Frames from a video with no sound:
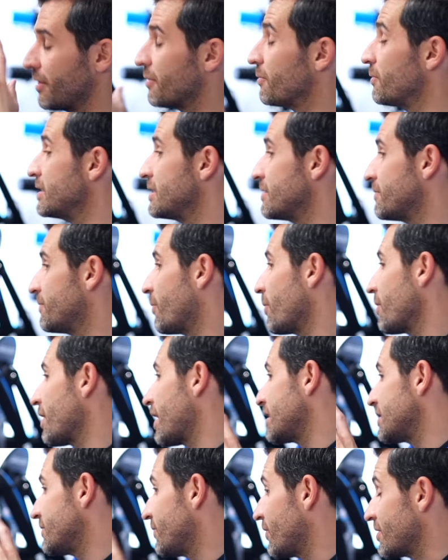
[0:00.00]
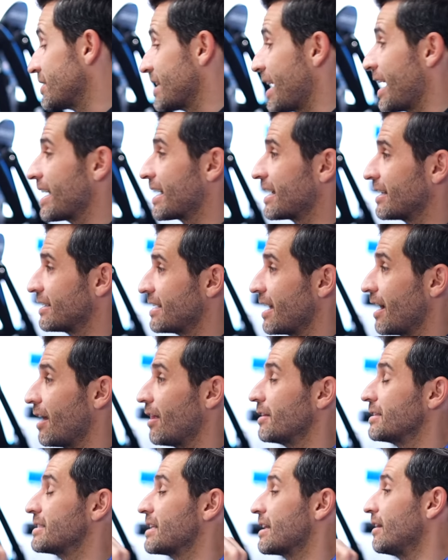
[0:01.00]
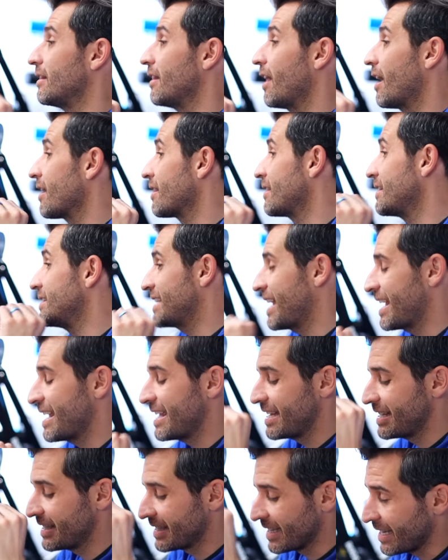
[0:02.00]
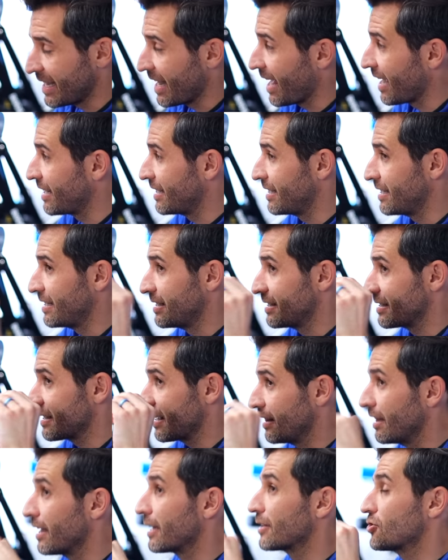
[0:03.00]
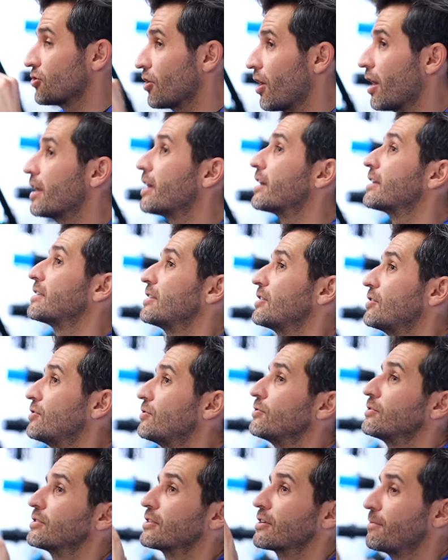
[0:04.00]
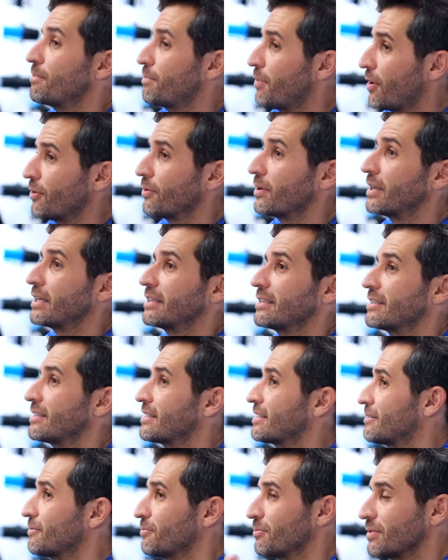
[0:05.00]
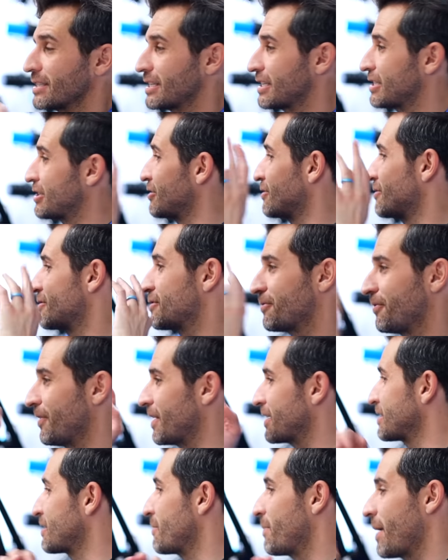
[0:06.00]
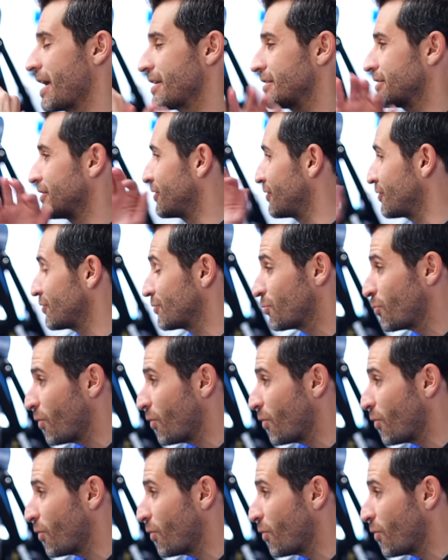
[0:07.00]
And the reason for that, as far as I can tell, is that a lot of these 80s and 90s electronics use components, resistors, flux capacitors,